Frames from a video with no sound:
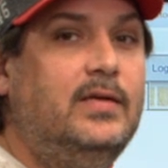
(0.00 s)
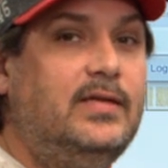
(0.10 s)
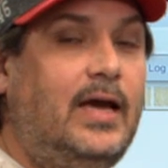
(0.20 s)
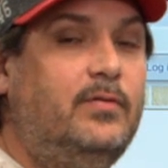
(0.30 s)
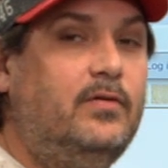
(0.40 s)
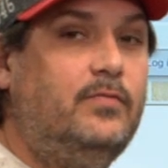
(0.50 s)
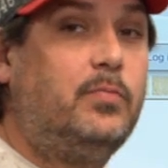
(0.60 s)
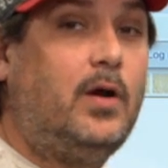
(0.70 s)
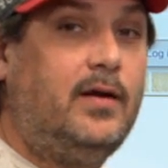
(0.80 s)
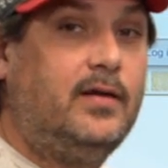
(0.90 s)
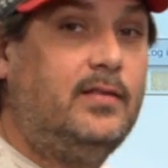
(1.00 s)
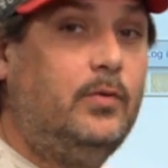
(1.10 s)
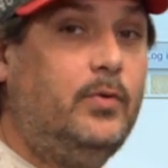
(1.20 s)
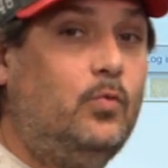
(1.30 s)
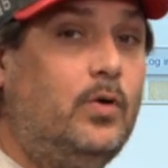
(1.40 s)
type of product
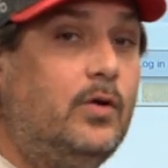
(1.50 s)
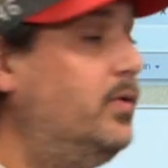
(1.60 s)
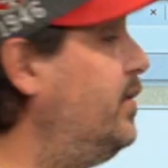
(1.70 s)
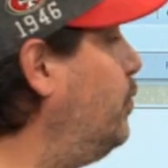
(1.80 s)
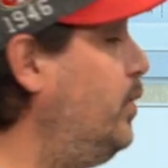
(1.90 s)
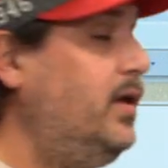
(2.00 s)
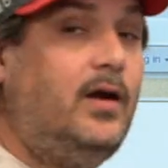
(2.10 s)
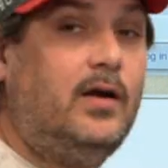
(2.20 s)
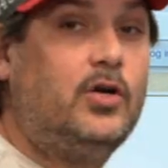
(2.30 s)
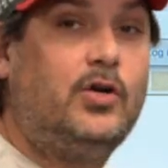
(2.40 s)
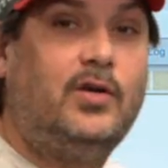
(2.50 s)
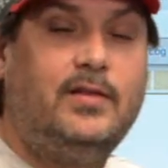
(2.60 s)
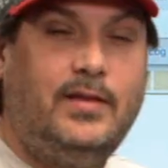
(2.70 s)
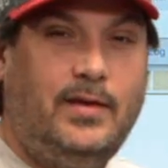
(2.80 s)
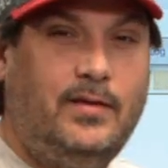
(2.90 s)
that we work with. We are
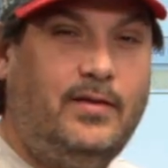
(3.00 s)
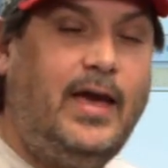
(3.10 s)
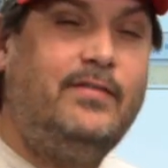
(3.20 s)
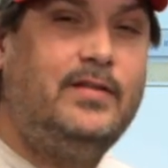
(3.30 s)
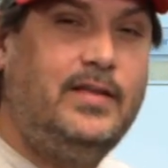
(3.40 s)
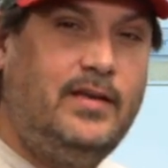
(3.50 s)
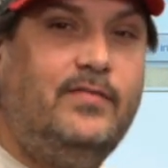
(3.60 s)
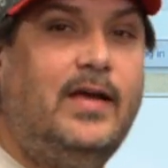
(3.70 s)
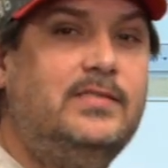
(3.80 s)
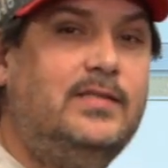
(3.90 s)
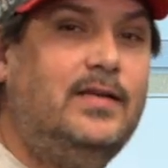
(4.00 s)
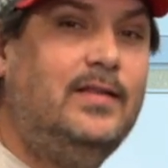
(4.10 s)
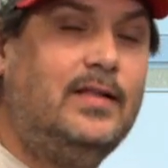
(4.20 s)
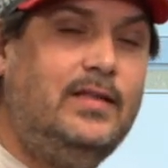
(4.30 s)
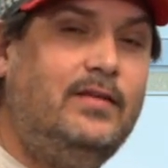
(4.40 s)
currently heavily invested in
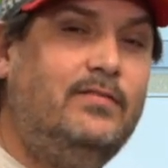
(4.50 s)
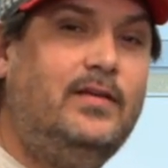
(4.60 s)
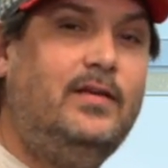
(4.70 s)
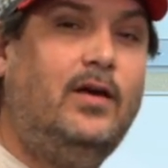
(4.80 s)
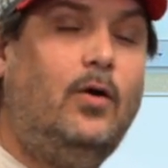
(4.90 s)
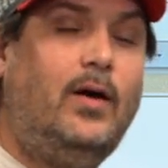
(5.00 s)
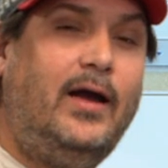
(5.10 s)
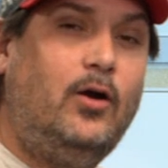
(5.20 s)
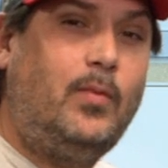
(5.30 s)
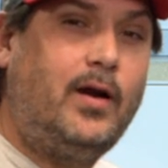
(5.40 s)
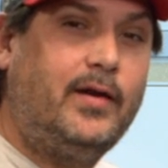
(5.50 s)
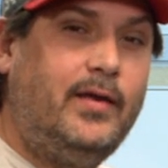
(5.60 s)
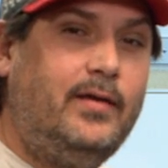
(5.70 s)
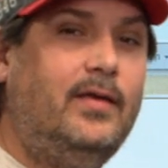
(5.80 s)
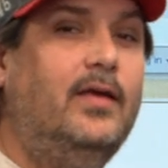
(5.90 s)
the Cleveland, Ohio
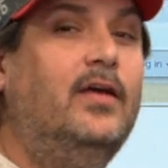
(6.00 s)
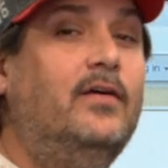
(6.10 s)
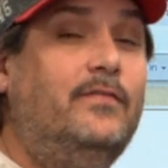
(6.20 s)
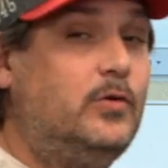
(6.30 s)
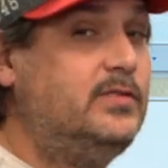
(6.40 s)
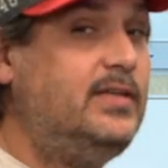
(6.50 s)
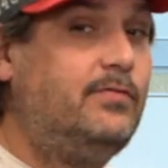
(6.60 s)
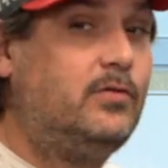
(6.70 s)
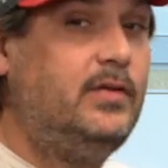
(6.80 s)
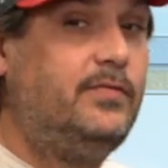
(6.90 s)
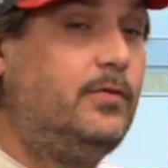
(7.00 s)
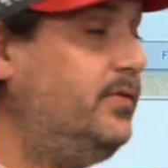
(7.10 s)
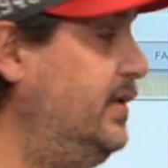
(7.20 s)
market for several different